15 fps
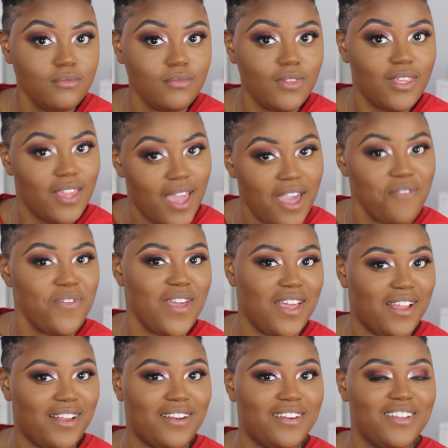
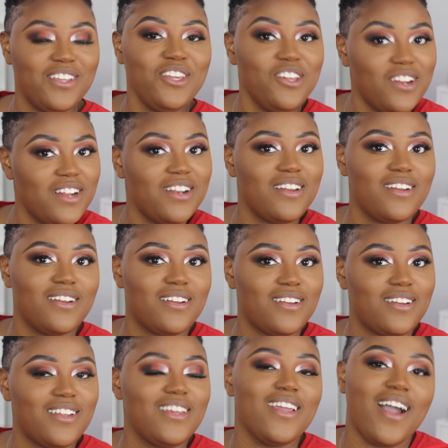Kevyn, you don't,
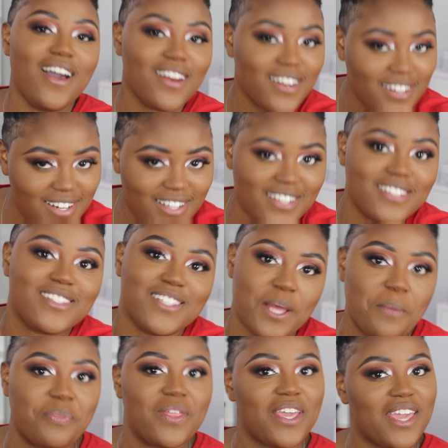y'all done did
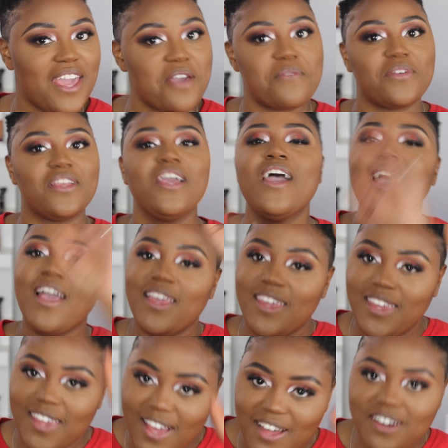something, Kevyn.
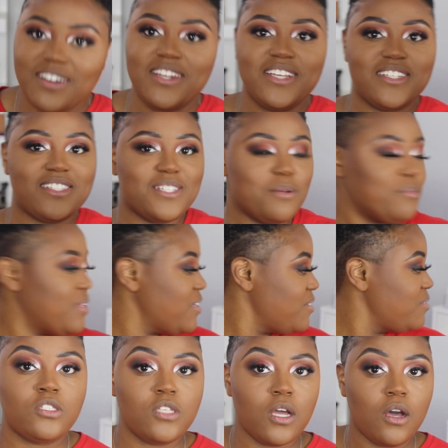Y'all done did something.
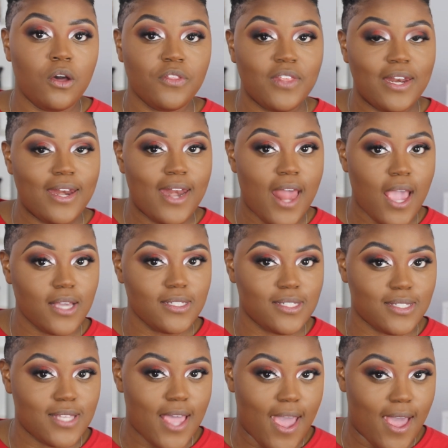So the
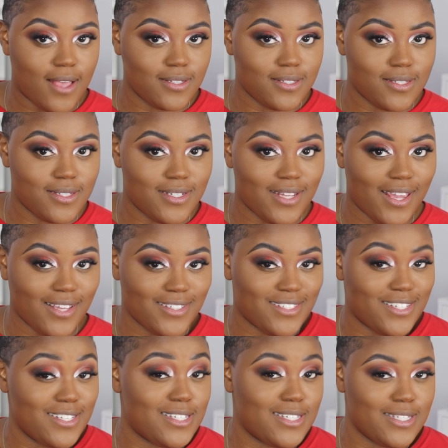next test
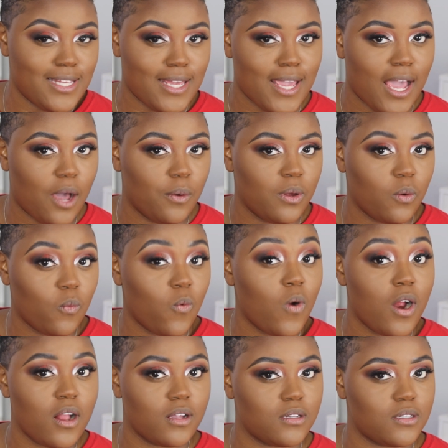is to see how it
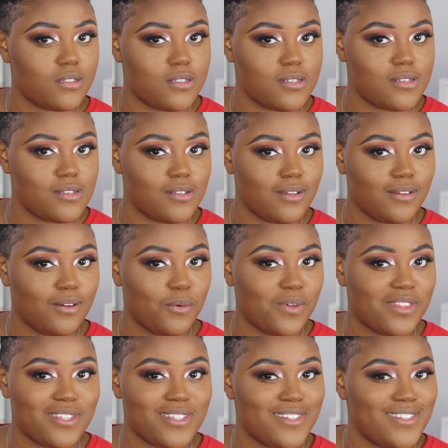works
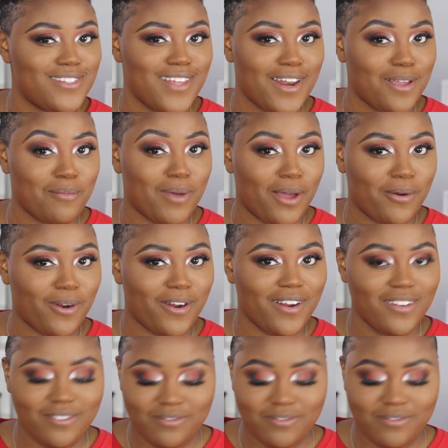with setting powder.